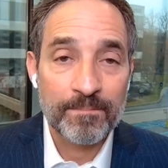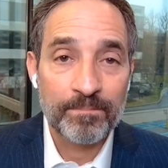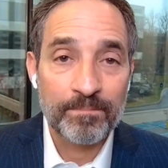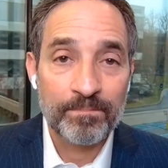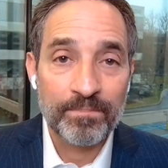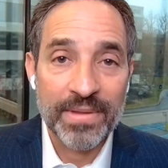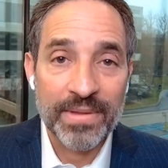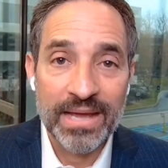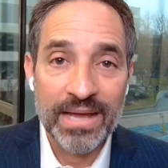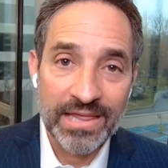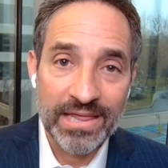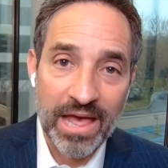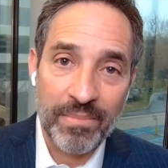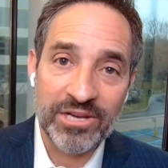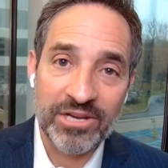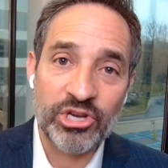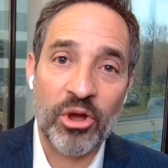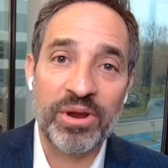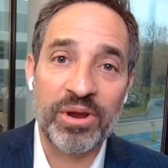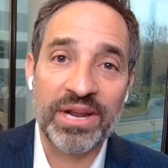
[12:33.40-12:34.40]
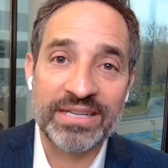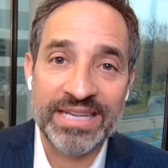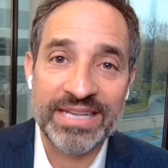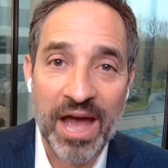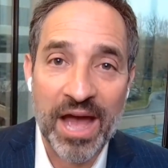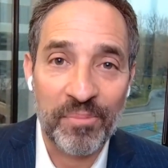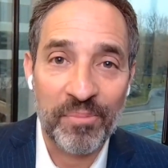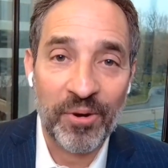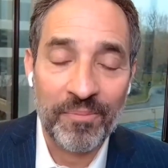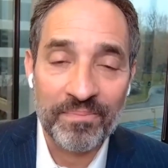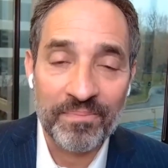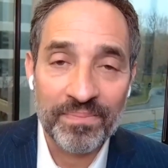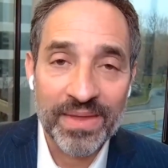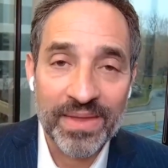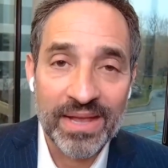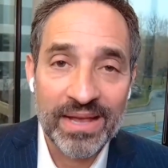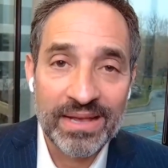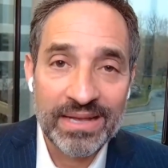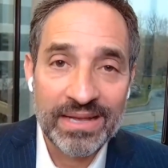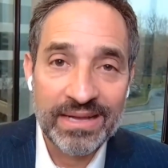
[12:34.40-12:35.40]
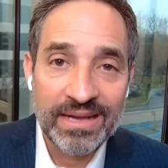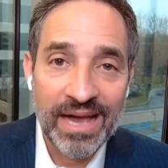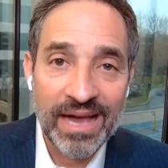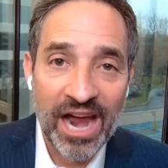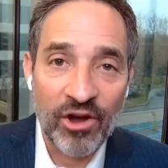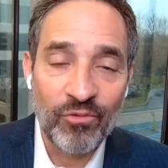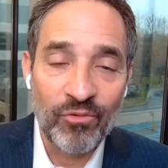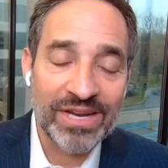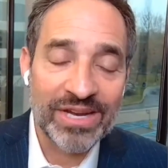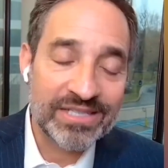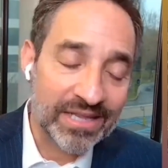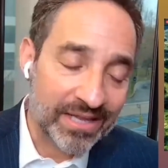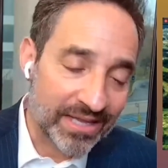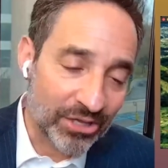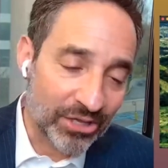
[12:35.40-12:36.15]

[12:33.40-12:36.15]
Let me show you an example. I recently learned that